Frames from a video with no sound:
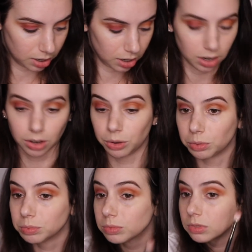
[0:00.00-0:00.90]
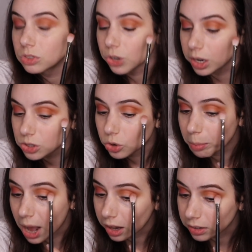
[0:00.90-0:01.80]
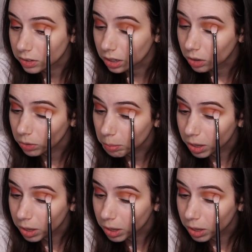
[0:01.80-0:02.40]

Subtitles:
you know, drugstore palettes and it only